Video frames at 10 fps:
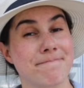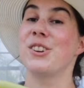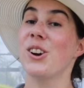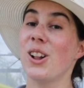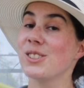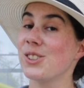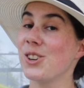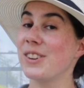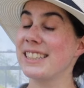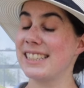You're also
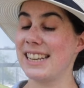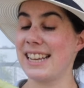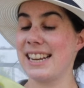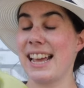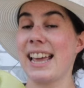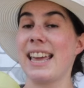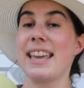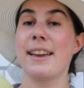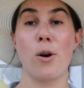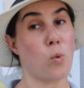going to need
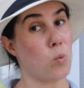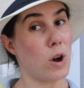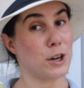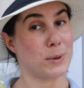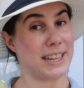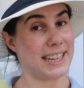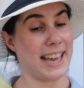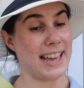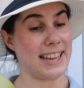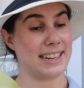a watering
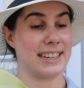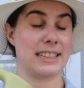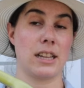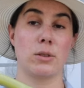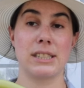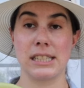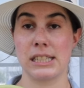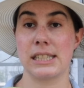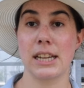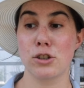can. Now, this is
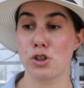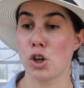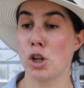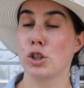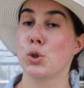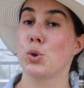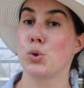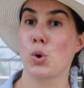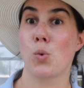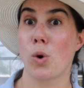essential
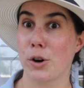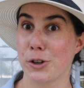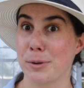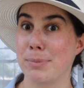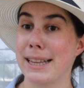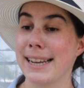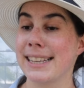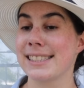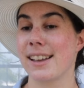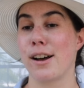to water your
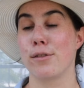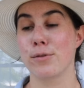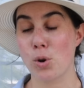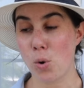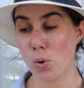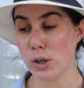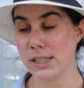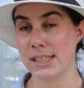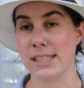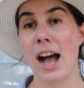plants, of
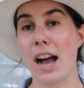course.